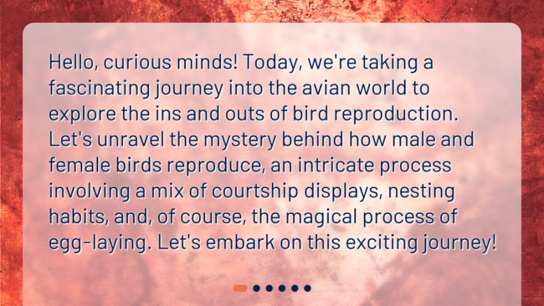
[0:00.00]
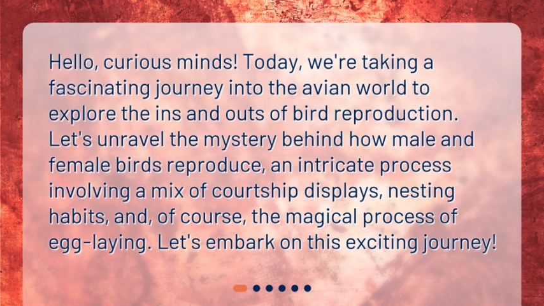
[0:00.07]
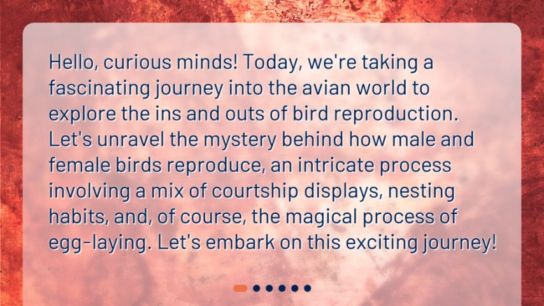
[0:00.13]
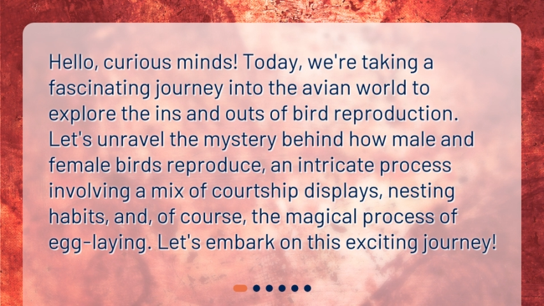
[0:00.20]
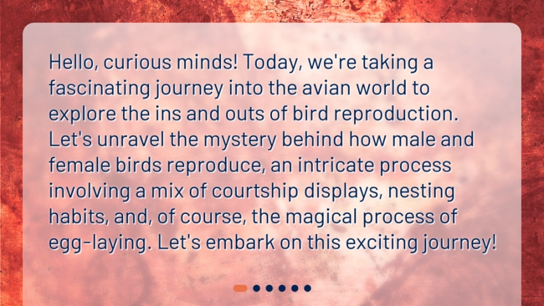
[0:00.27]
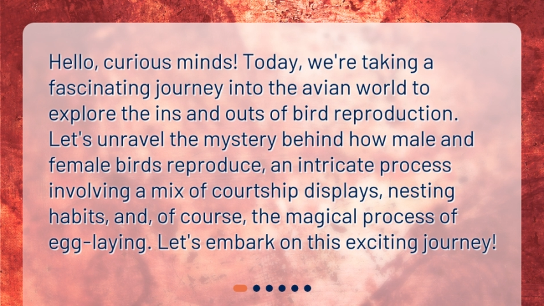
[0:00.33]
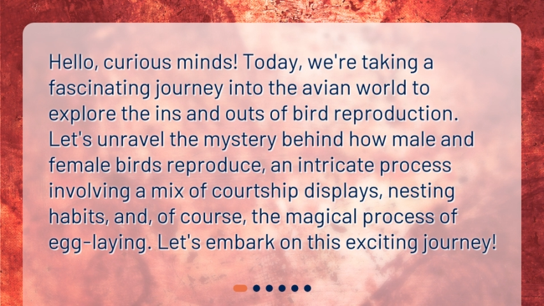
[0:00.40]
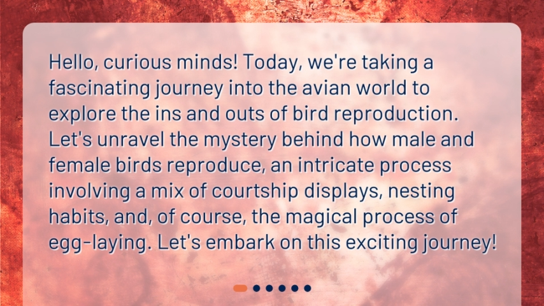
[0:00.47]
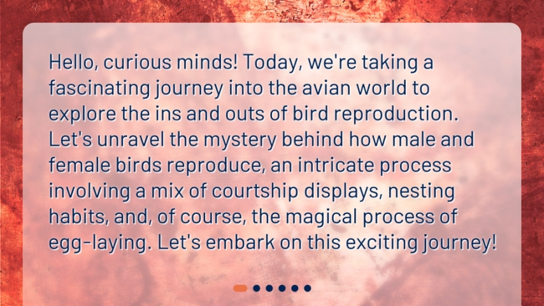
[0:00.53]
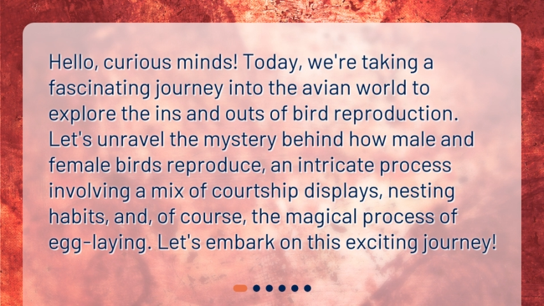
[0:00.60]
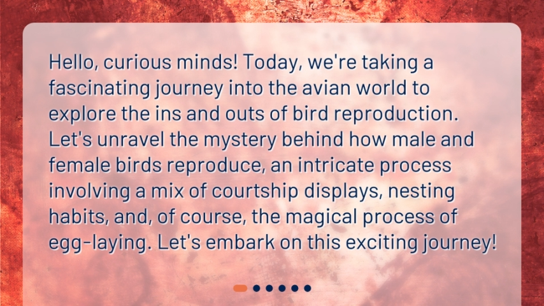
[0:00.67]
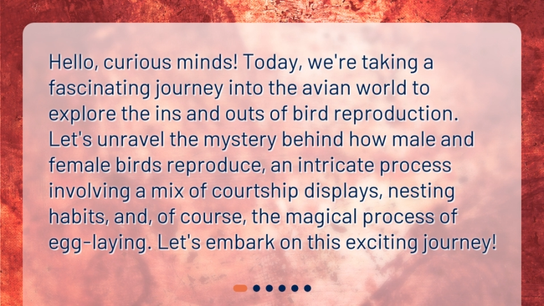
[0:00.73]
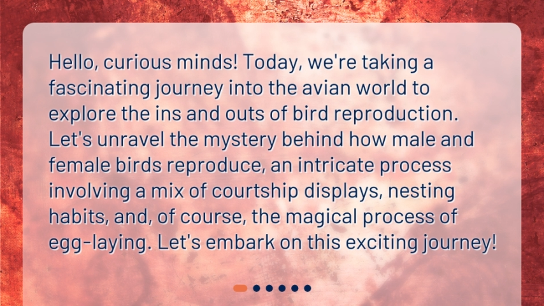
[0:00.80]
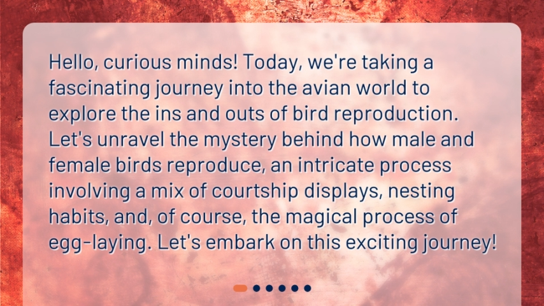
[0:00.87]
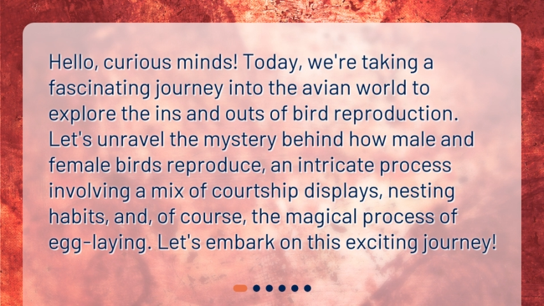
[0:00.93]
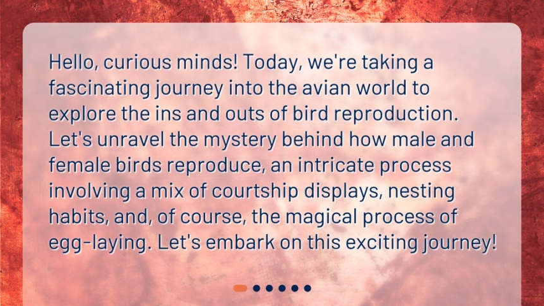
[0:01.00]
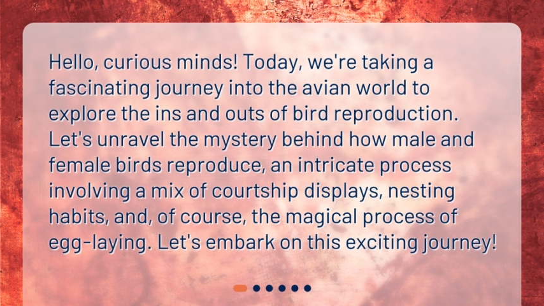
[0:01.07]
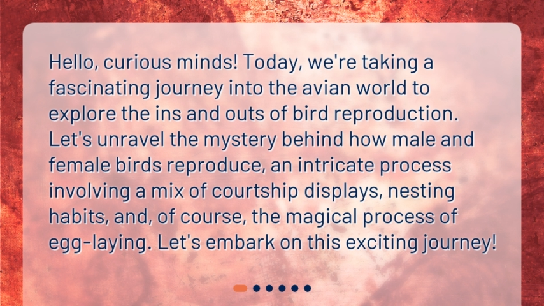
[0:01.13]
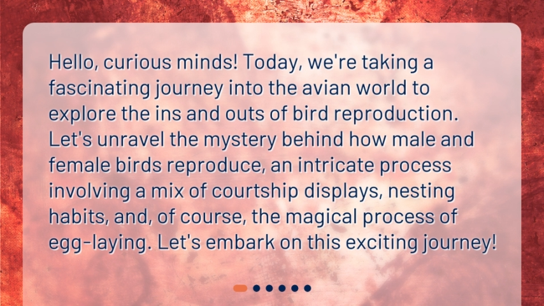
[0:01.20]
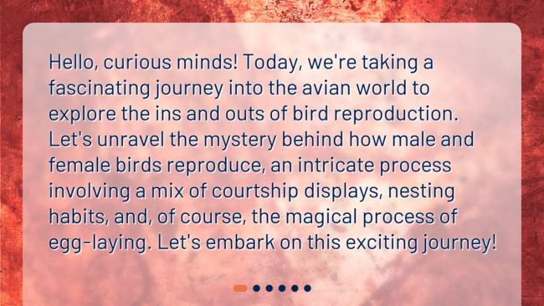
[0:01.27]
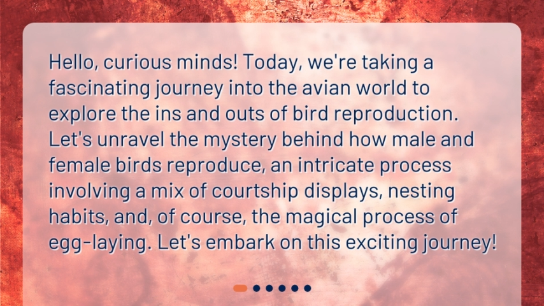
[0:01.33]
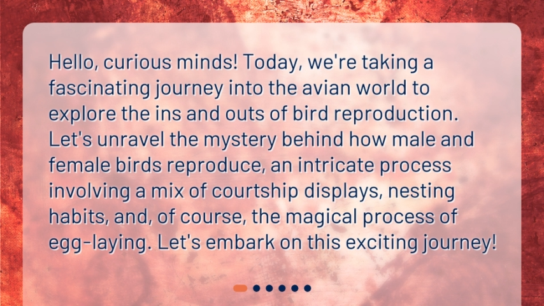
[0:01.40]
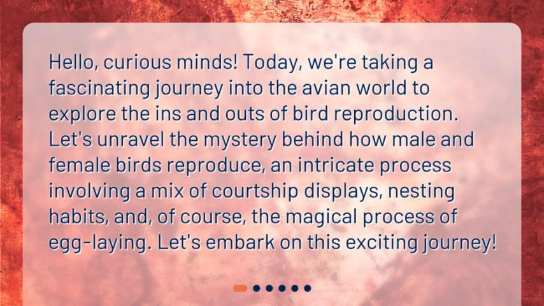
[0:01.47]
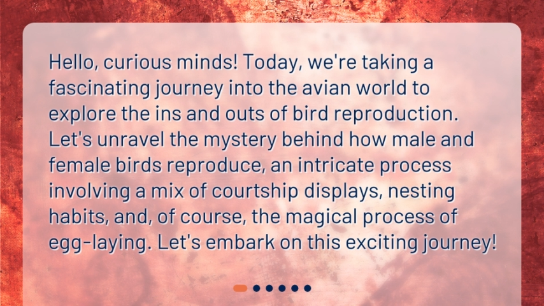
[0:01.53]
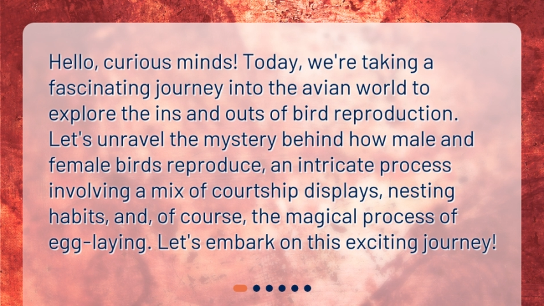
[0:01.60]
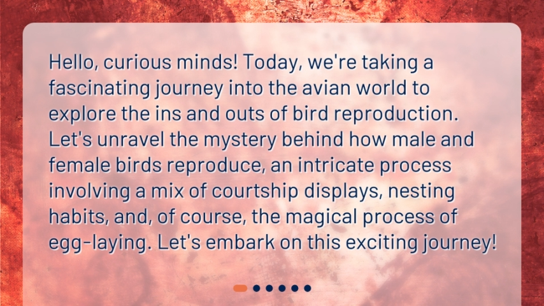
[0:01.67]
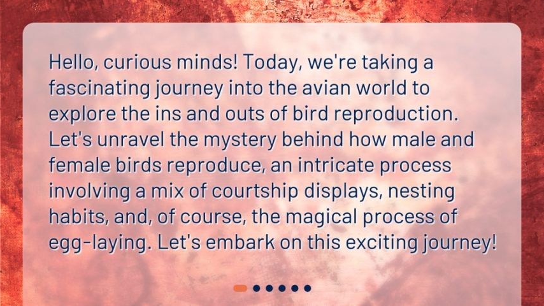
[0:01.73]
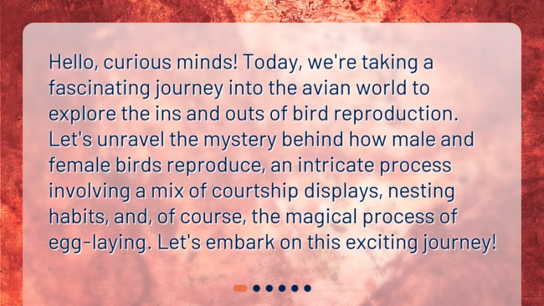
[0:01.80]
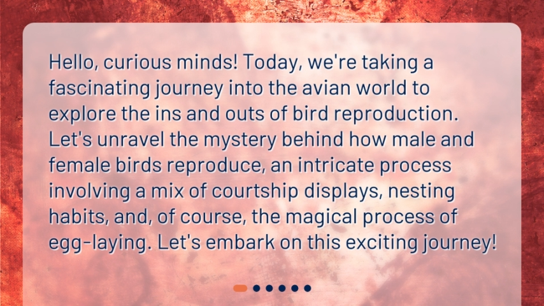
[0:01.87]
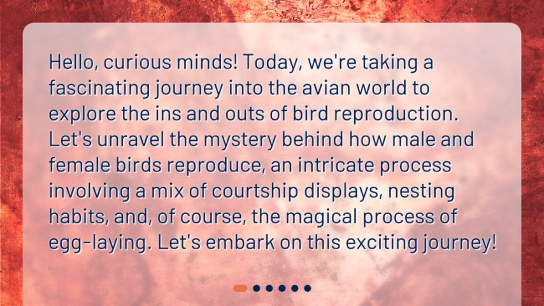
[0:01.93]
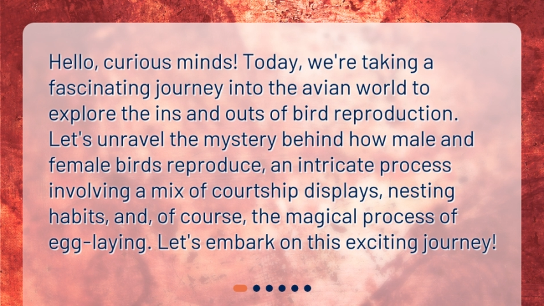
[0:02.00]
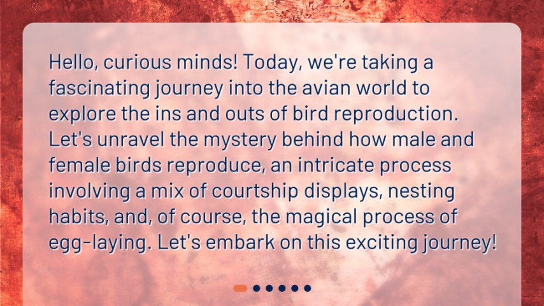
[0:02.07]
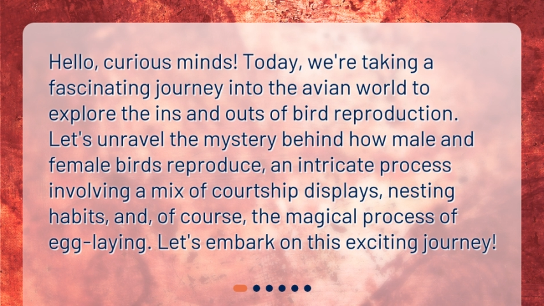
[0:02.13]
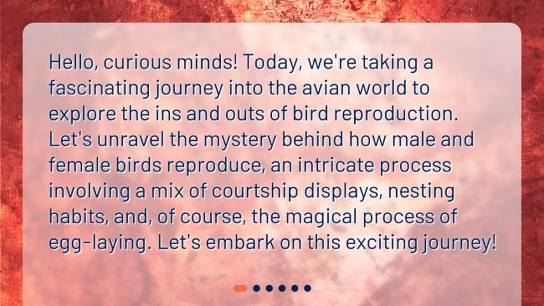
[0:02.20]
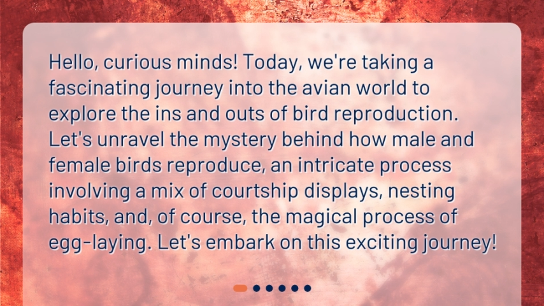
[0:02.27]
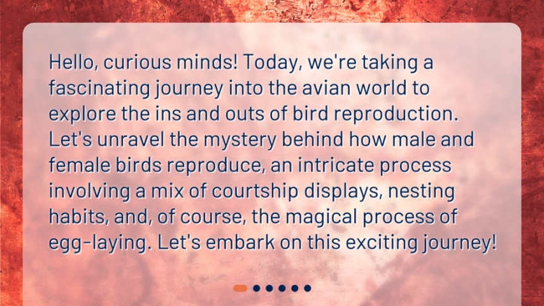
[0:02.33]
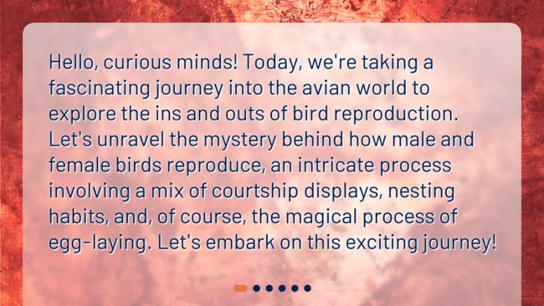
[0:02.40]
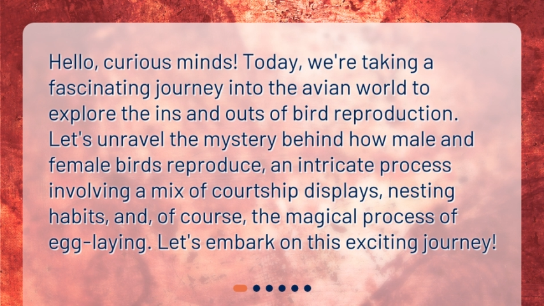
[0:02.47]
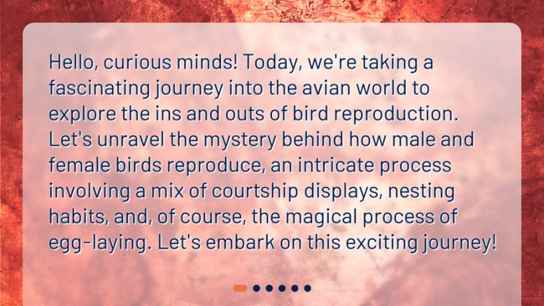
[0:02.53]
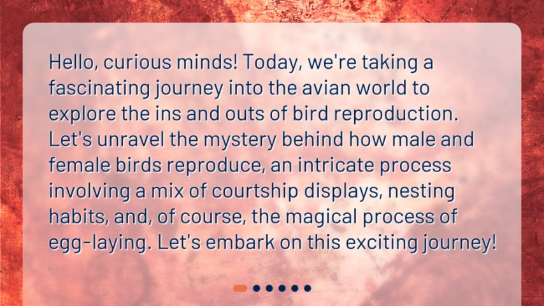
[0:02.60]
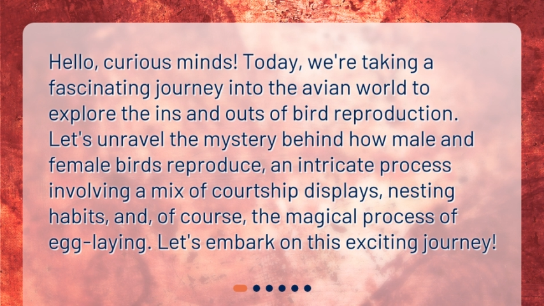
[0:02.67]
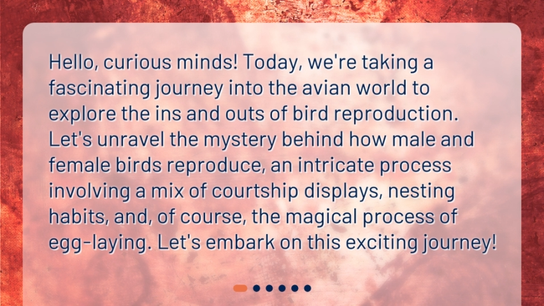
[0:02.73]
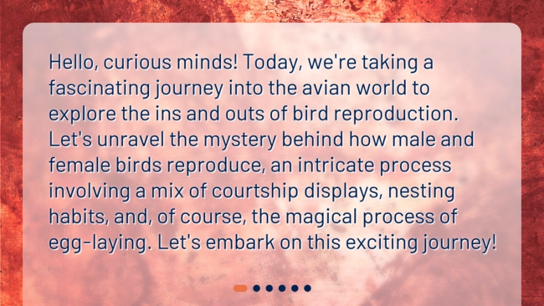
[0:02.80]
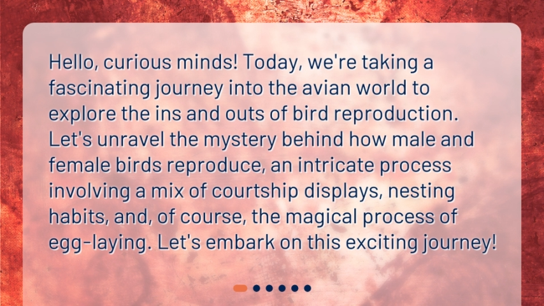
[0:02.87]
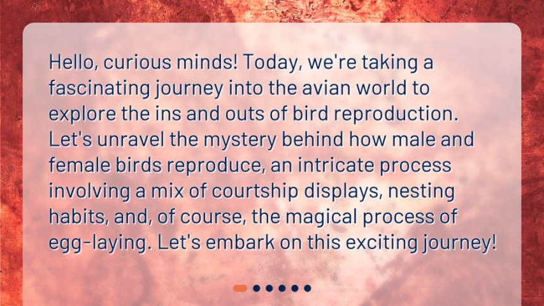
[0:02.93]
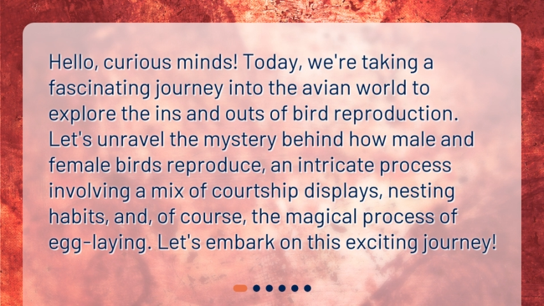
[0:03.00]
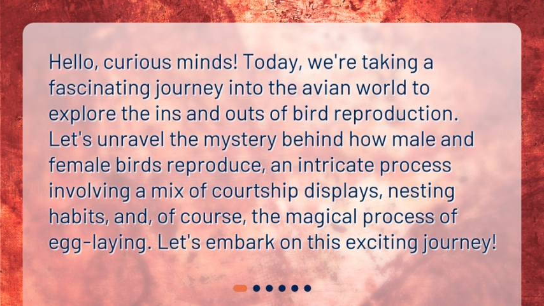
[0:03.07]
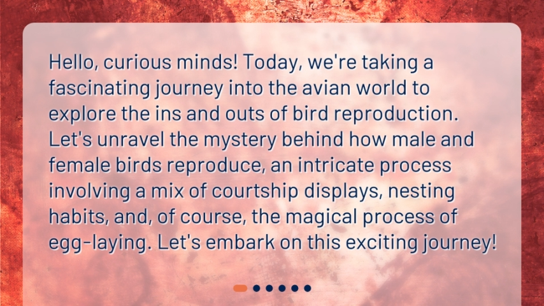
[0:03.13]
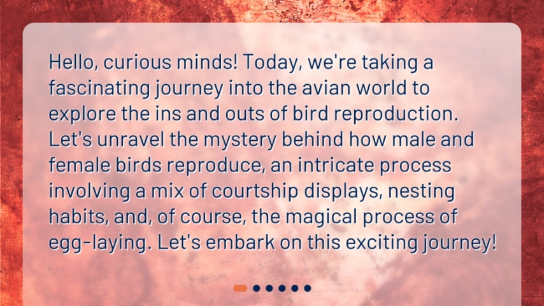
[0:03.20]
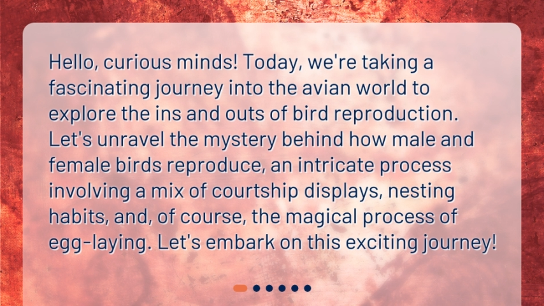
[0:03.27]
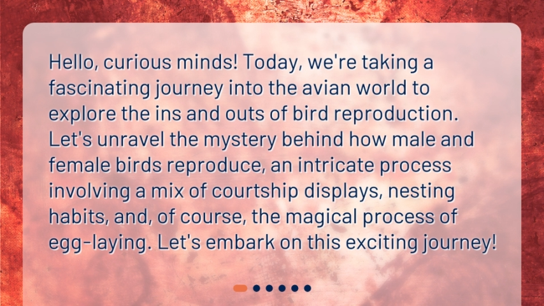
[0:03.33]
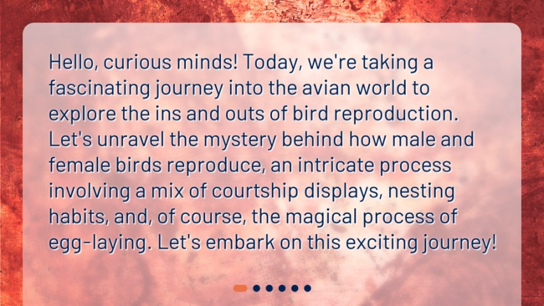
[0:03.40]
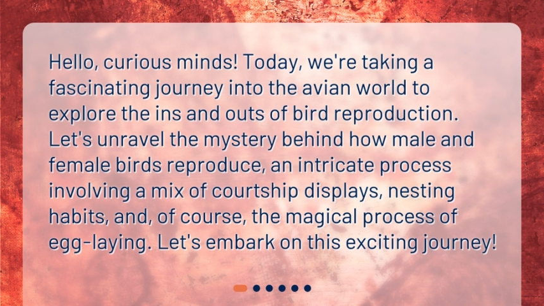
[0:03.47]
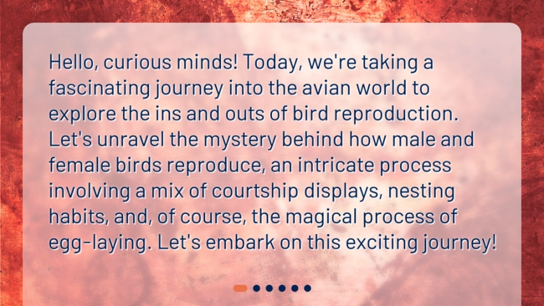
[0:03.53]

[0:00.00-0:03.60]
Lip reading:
Nobody's mouth can be seen.